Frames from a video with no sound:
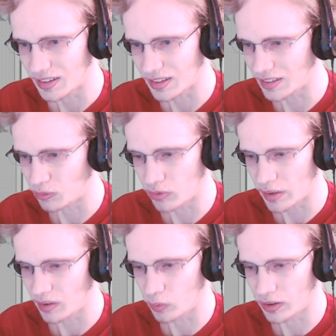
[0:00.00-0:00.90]

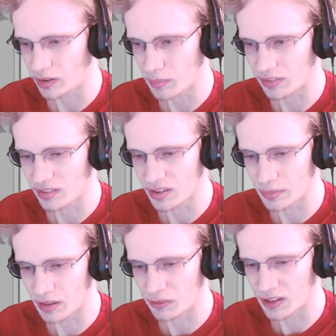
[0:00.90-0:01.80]
very weird and messed up
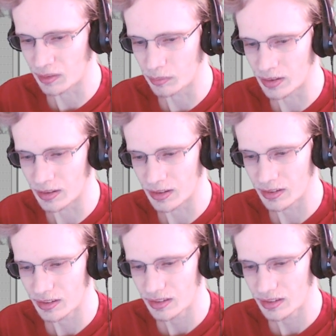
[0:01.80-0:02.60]
and everything, but